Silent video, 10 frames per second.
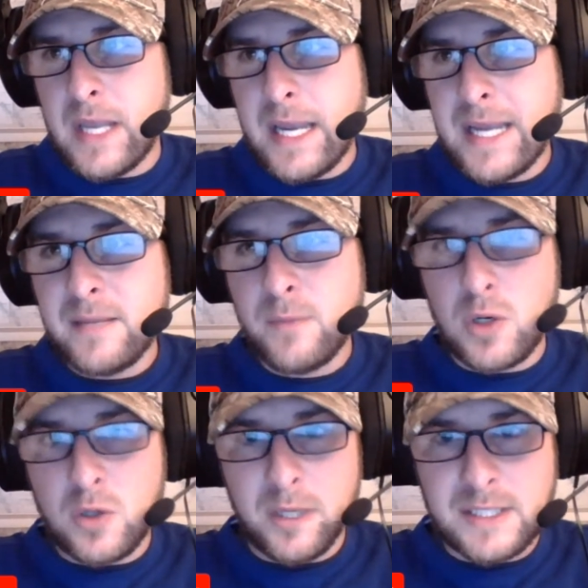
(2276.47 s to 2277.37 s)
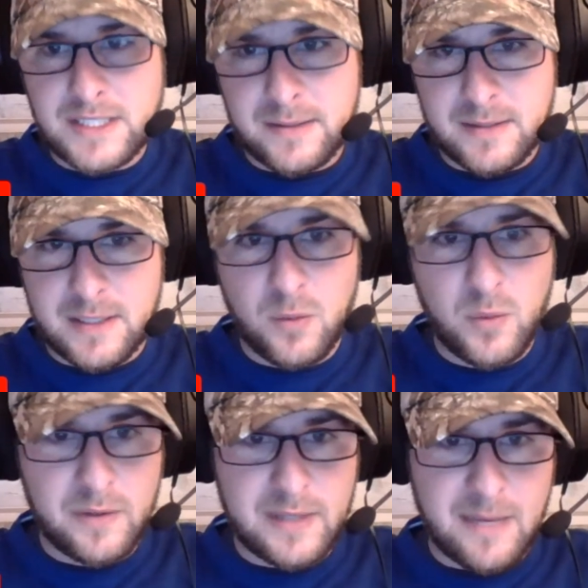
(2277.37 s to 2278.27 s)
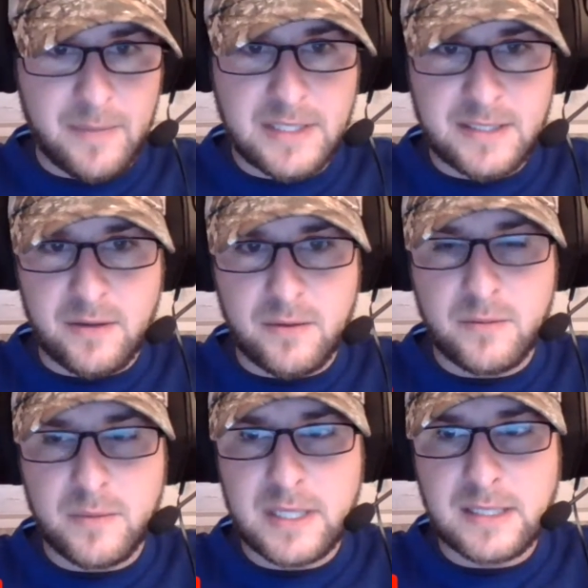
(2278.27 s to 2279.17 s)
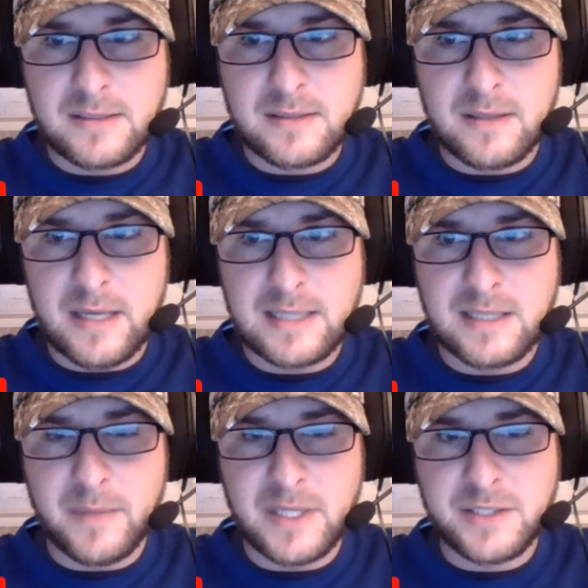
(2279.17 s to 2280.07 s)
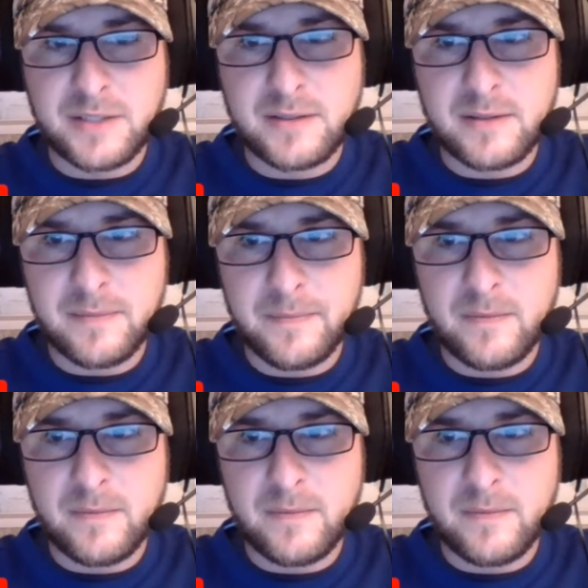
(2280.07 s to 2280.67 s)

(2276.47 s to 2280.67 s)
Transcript: any more questions, it will not be soon, because as I mentioned